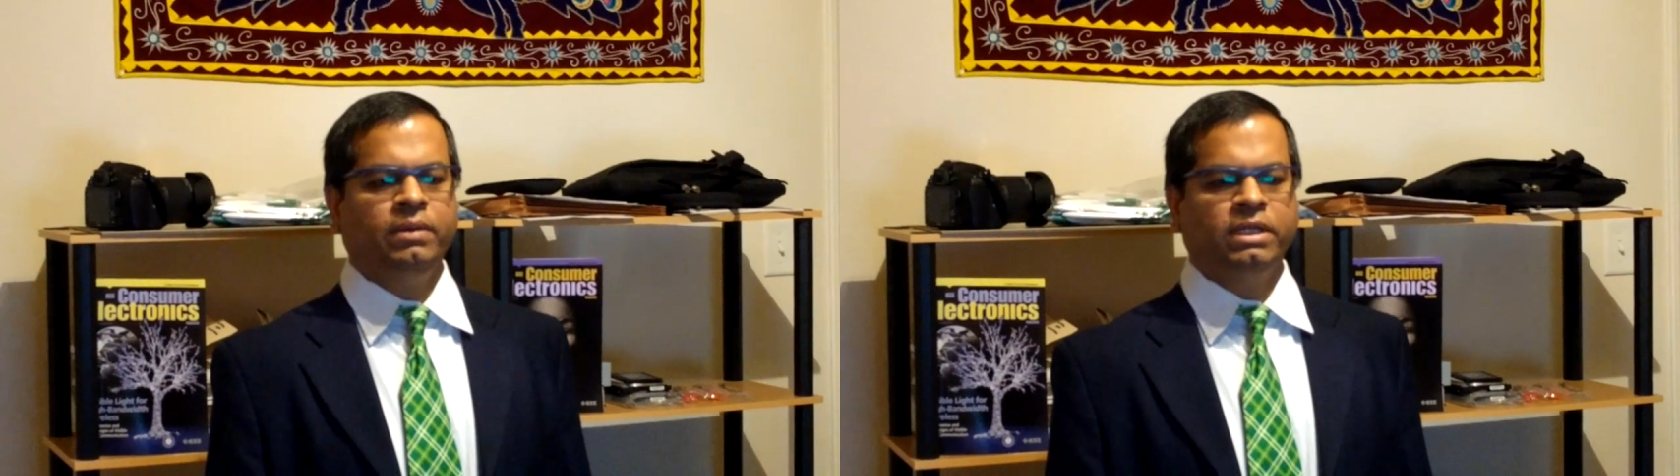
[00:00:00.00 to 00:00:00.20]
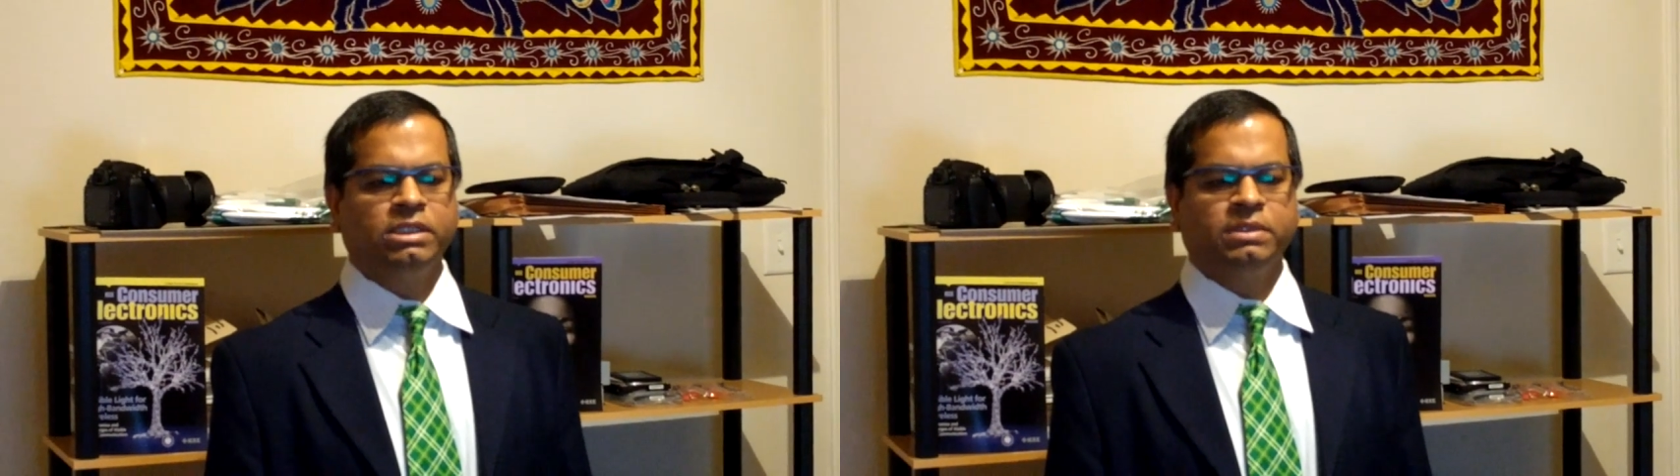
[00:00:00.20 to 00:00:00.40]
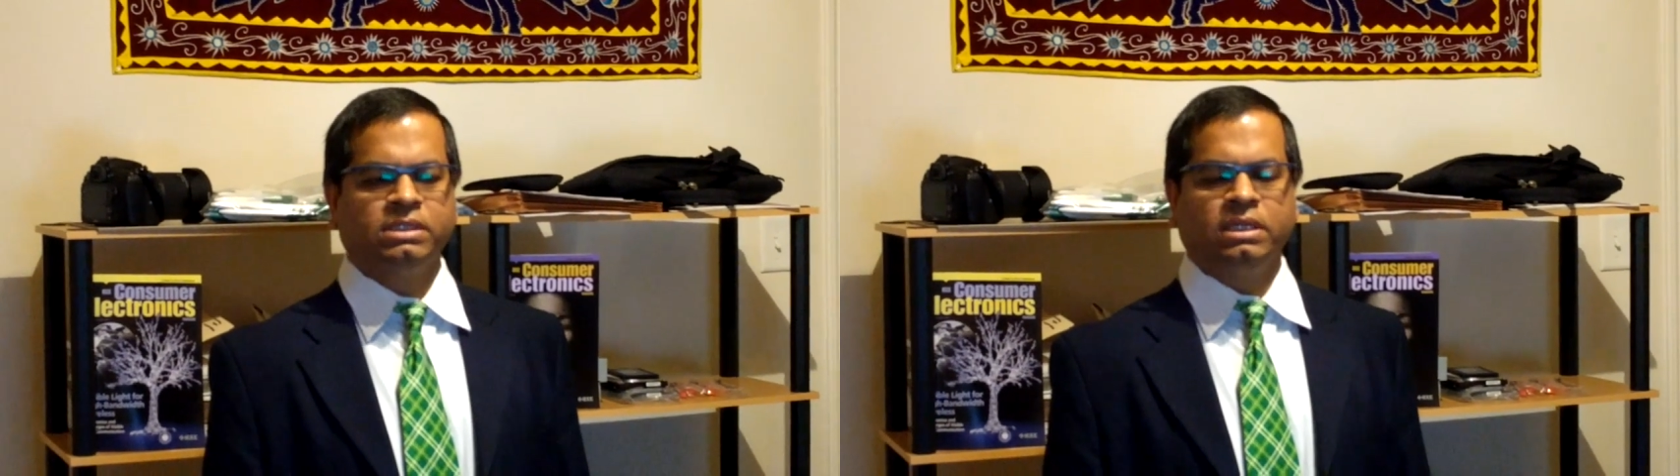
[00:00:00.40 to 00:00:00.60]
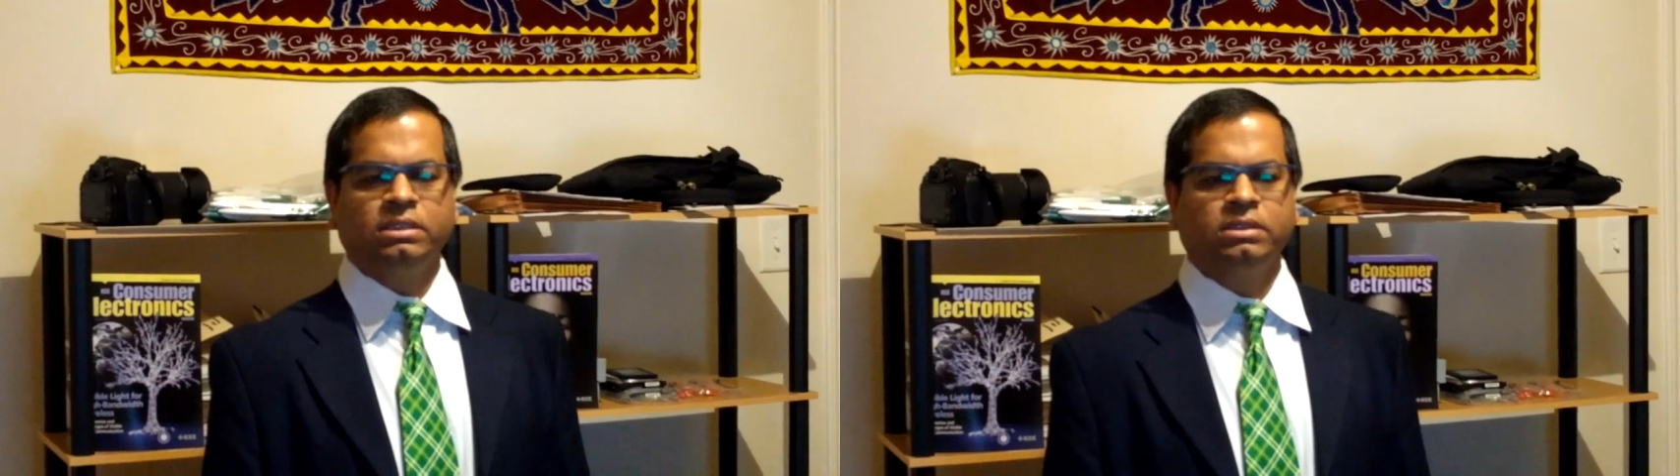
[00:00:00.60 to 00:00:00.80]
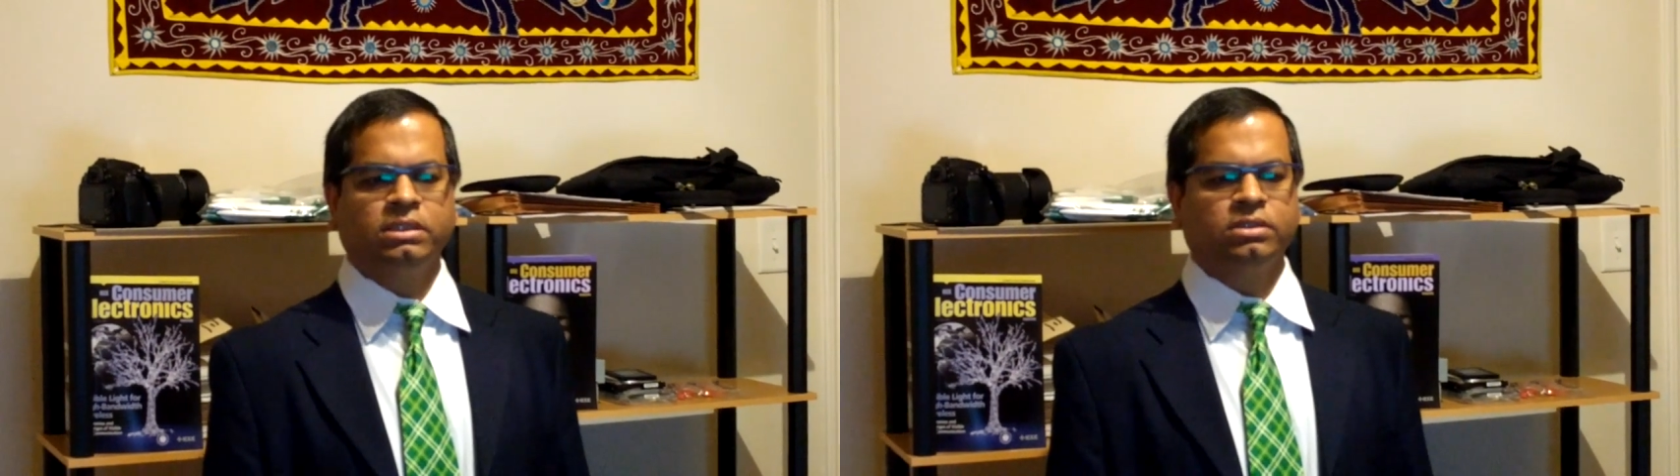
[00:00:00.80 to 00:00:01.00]
special
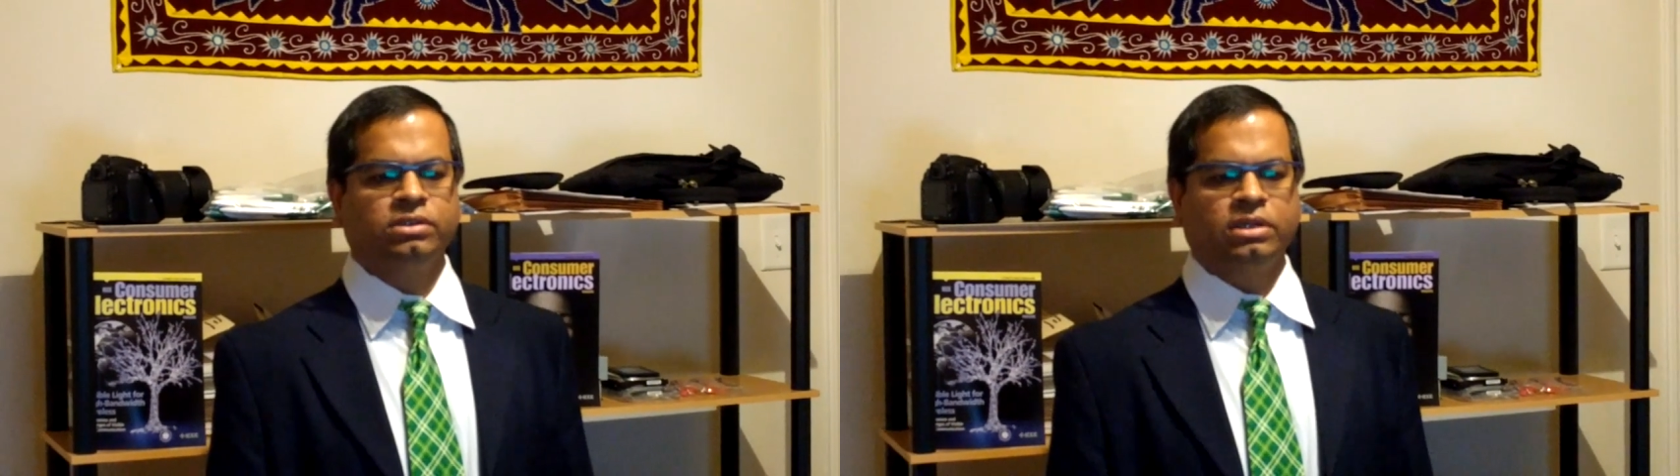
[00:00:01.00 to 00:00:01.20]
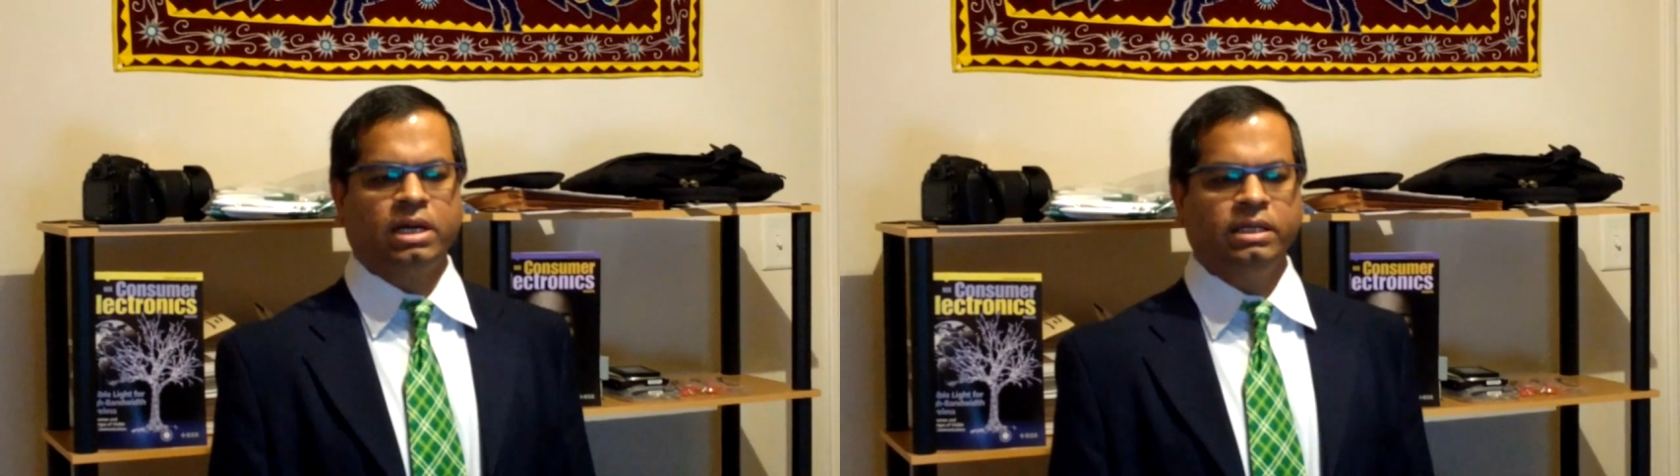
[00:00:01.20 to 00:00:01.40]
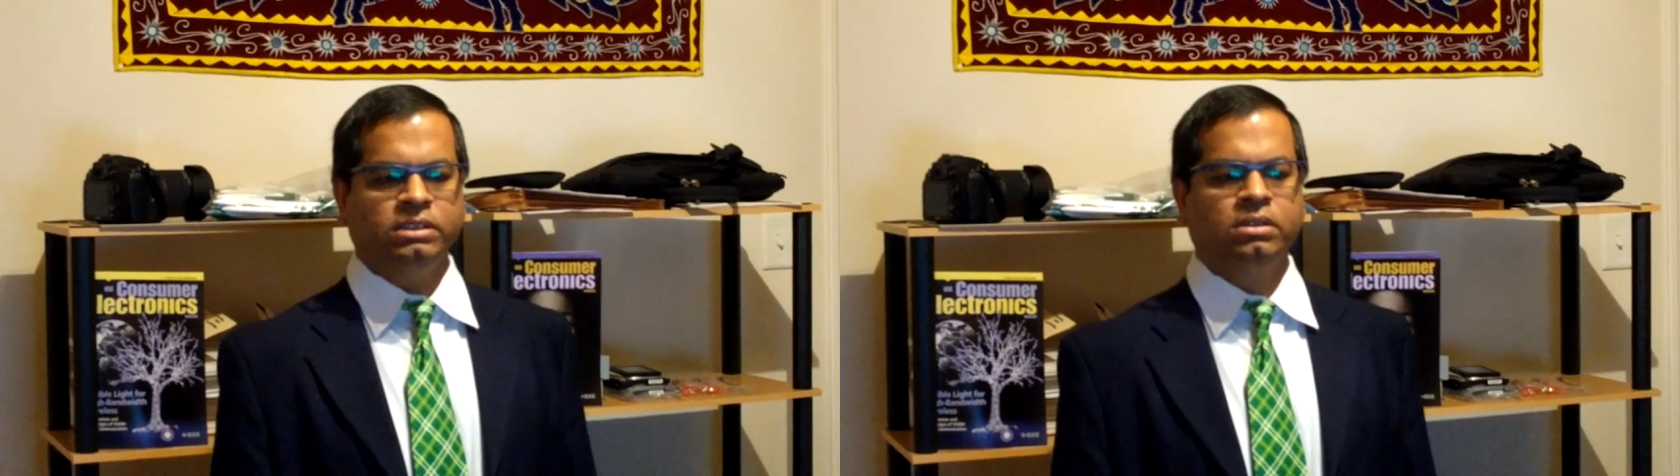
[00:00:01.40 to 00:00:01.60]
session tracks